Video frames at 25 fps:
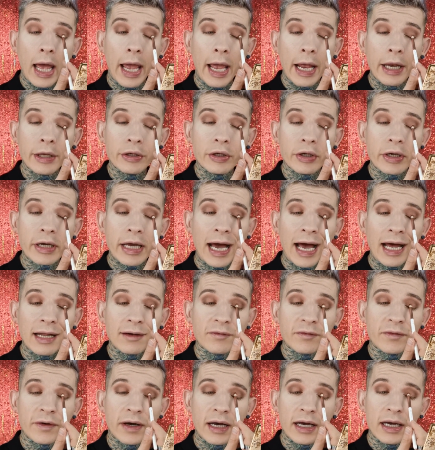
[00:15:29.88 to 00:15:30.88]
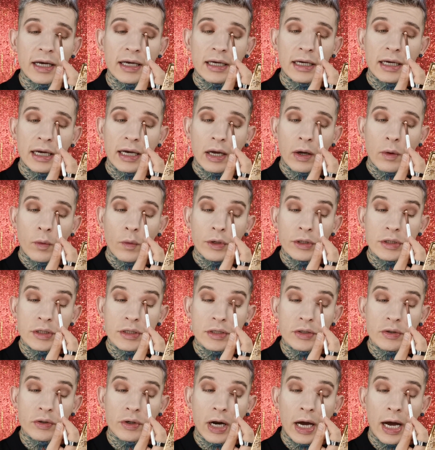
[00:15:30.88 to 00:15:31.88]
and your canva, which
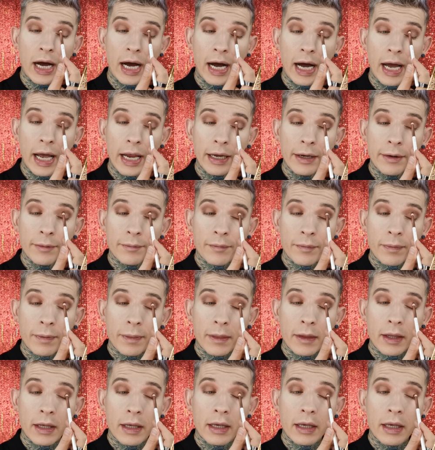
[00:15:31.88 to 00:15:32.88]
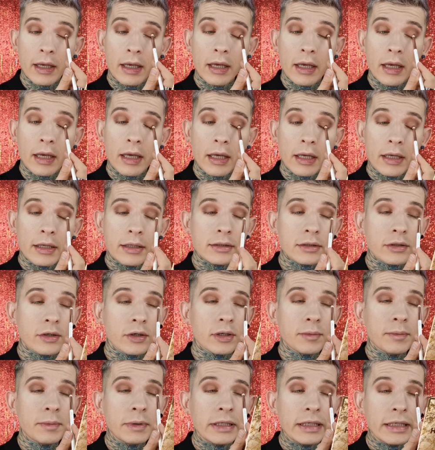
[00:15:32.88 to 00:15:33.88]
is your eye, is
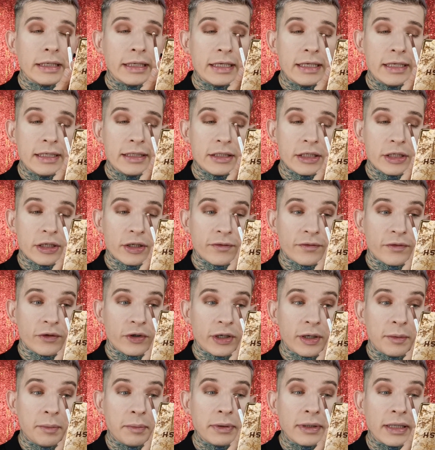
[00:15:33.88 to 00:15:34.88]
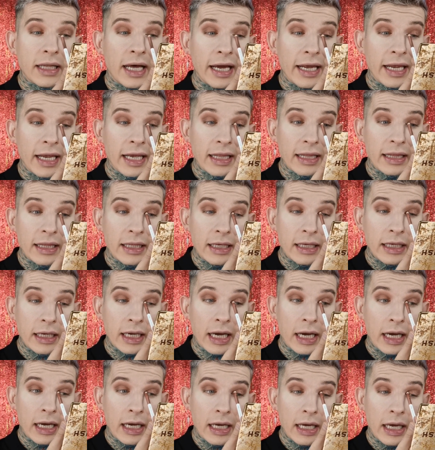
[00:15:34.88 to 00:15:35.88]
going to be easier for applying
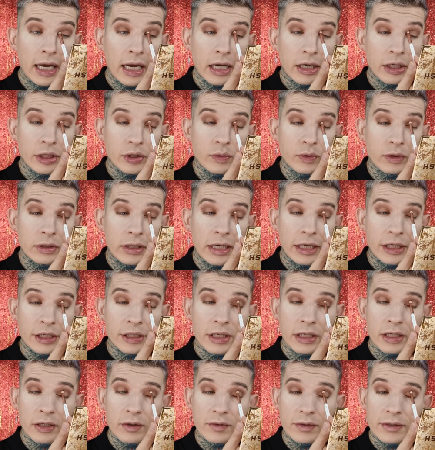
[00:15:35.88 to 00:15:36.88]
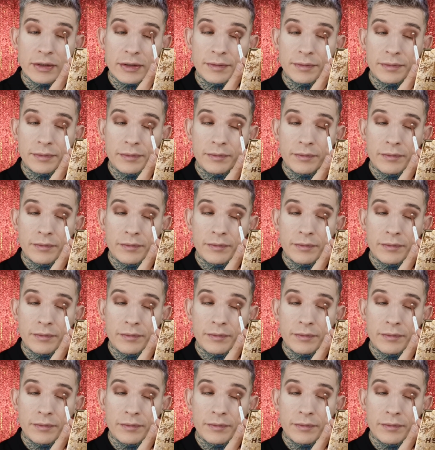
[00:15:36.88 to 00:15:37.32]
the actual eyeshadows.